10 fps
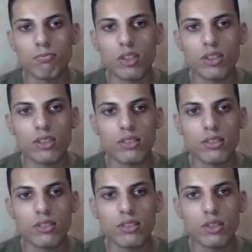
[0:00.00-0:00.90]
just
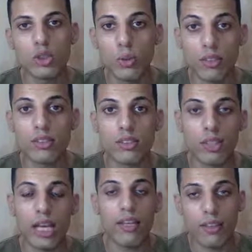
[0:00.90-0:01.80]
do it,
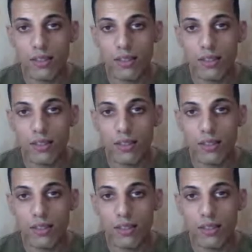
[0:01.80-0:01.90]
okay?